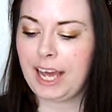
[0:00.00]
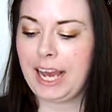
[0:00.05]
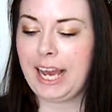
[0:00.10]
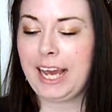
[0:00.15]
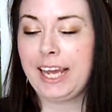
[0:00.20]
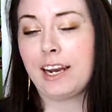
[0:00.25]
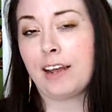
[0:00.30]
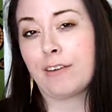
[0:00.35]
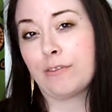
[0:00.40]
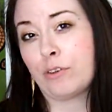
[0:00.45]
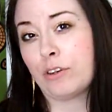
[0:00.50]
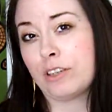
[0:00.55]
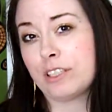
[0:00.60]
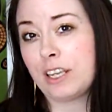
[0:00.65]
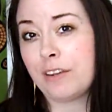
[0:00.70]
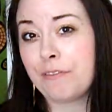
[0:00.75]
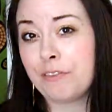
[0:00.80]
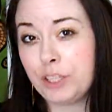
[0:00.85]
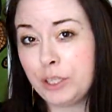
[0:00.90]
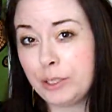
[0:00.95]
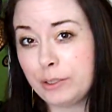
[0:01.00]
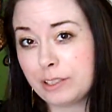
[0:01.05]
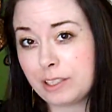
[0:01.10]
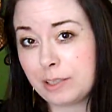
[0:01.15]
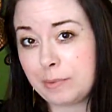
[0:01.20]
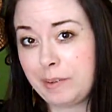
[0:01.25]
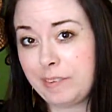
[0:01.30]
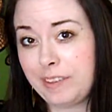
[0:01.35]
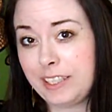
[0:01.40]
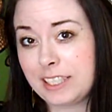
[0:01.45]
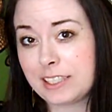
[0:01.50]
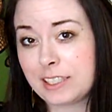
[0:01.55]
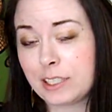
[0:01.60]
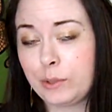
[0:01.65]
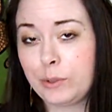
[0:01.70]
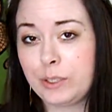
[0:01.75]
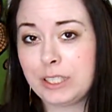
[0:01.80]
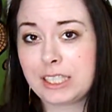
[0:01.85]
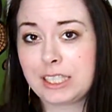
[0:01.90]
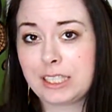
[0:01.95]
And of course I've used some of it,
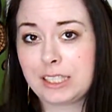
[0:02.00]
so